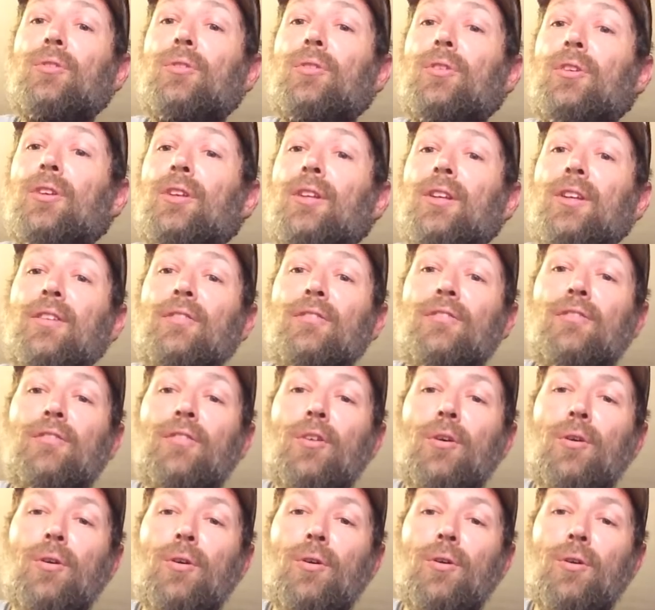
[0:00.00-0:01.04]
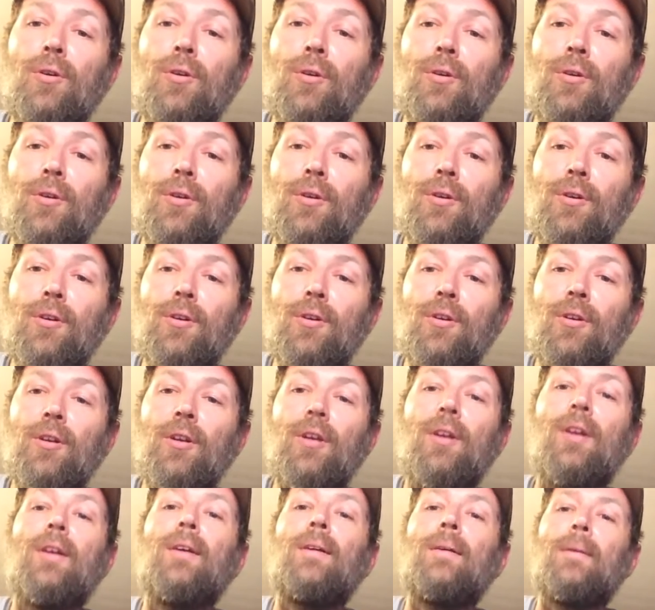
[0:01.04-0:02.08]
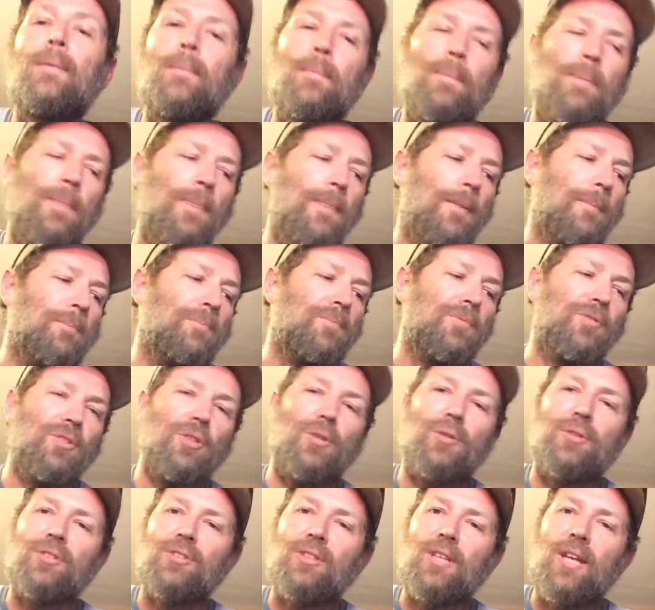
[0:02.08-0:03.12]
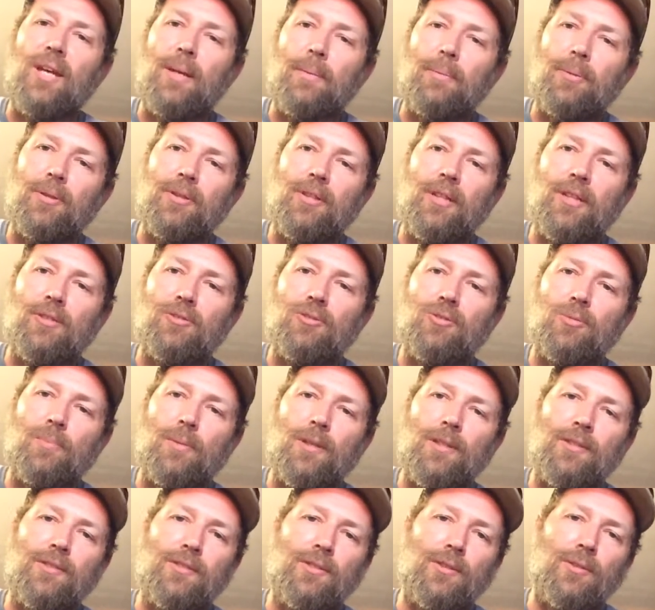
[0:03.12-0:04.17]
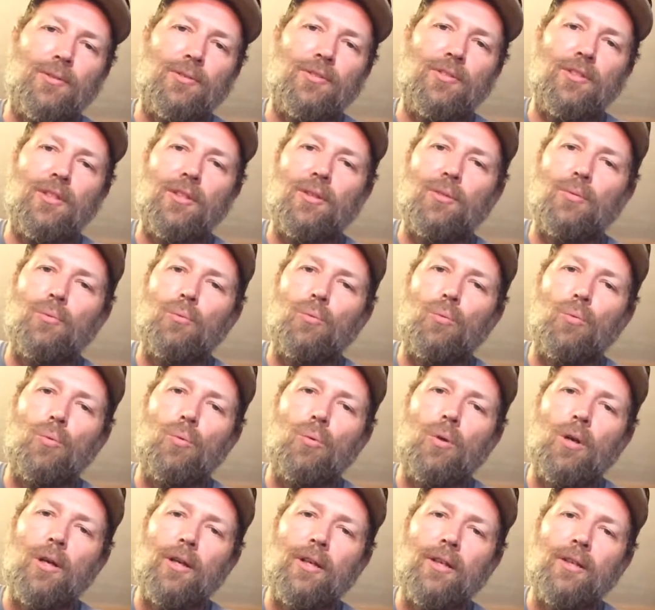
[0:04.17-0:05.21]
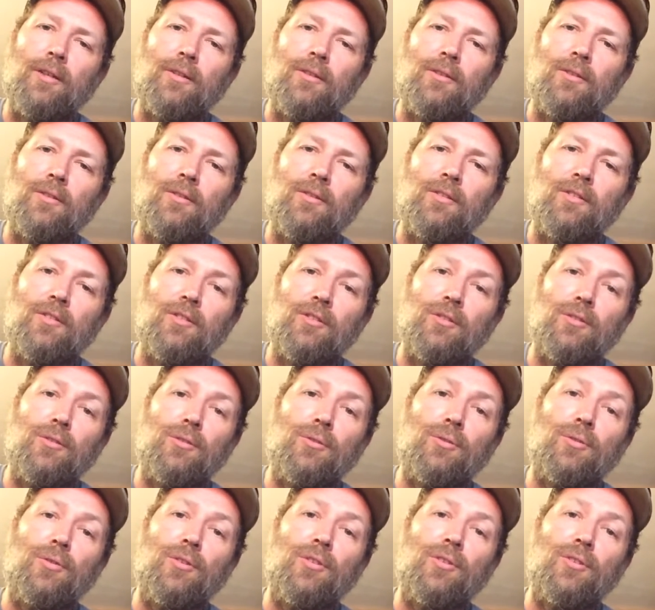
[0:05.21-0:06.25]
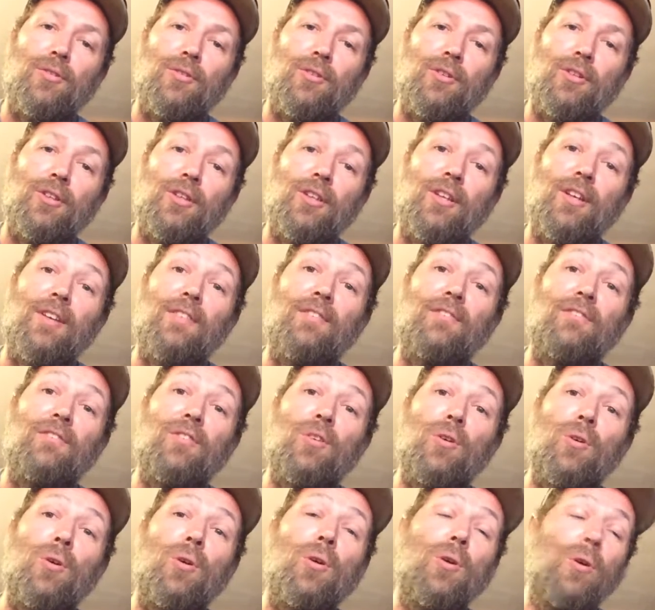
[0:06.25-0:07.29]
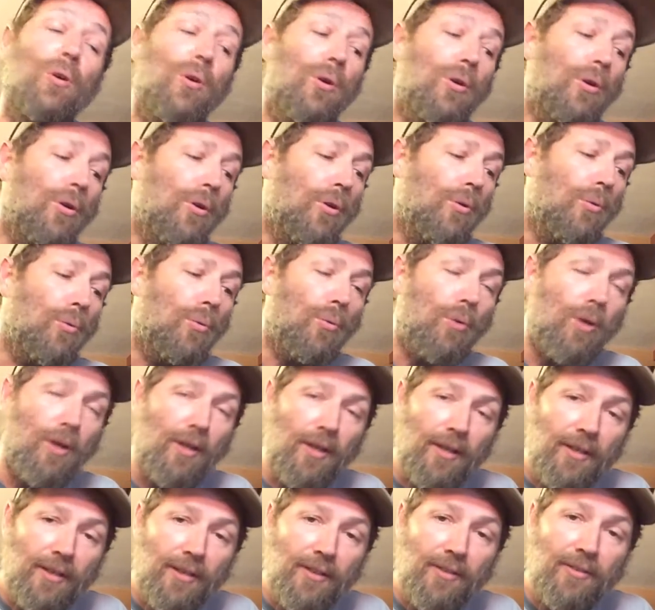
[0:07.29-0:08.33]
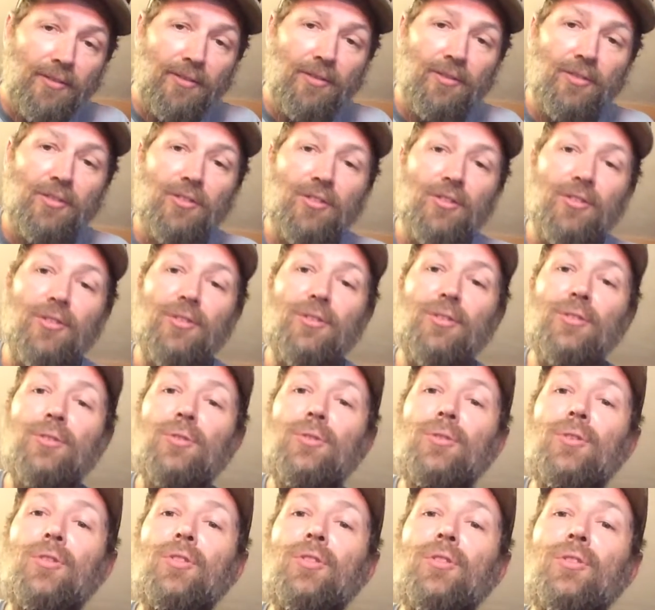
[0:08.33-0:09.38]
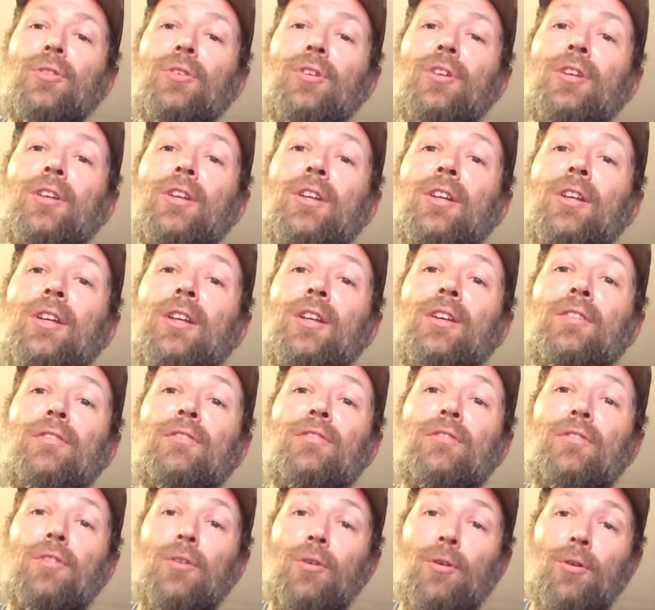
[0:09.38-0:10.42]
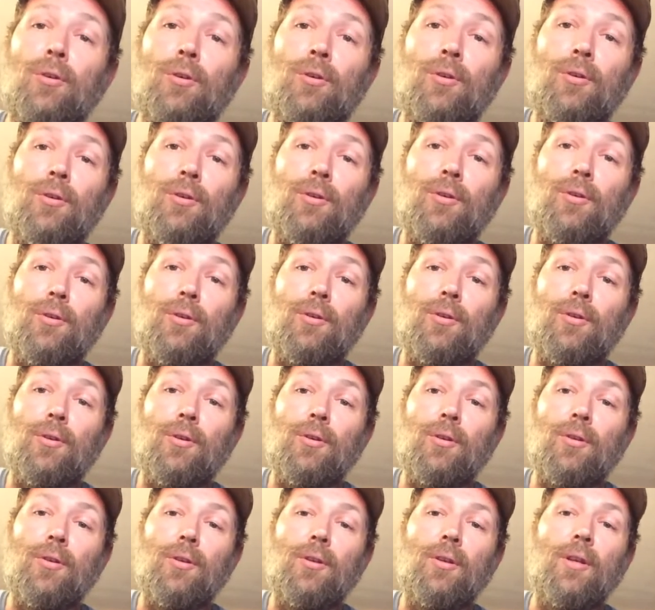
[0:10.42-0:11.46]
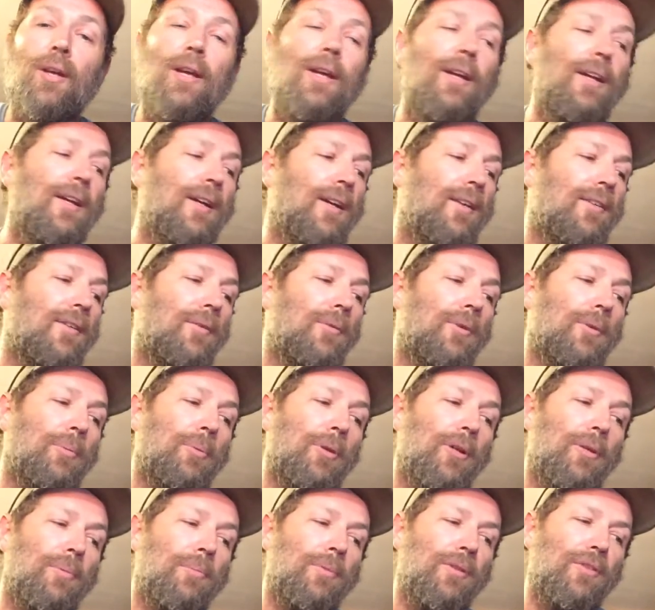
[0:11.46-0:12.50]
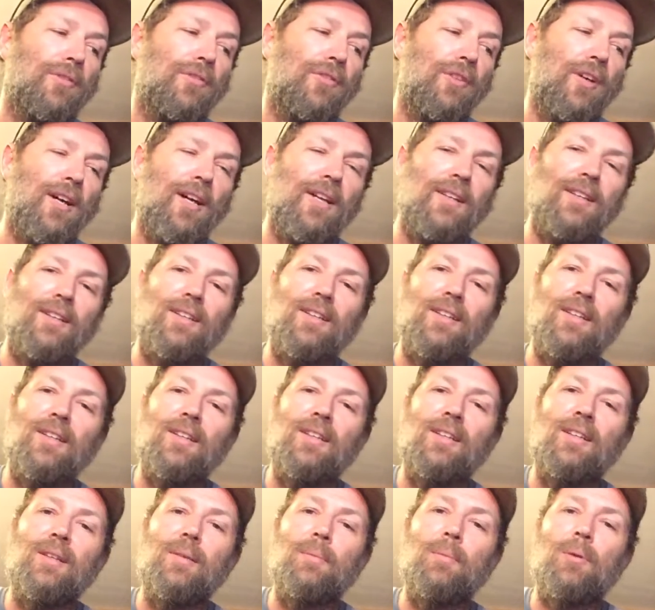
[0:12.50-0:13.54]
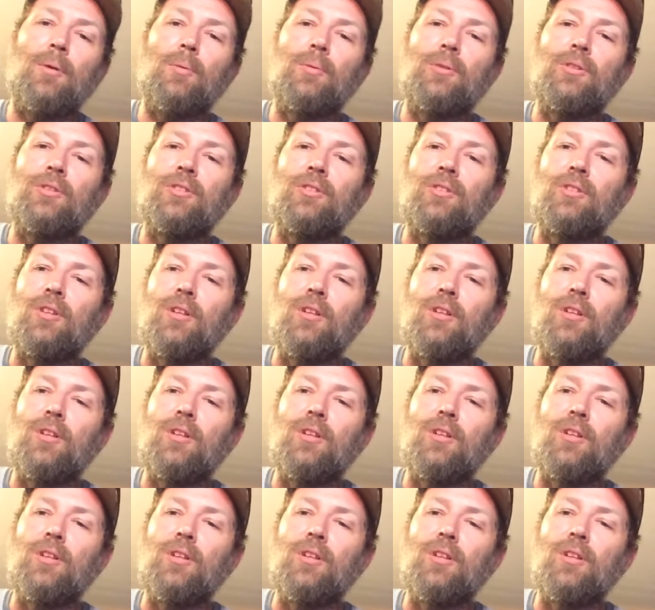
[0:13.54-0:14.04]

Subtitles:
3, 4. So he's kind of putting extra bass notes in. 1, 2, 3, 4. 1, 2, 3, 4. And then we play B flat again, but when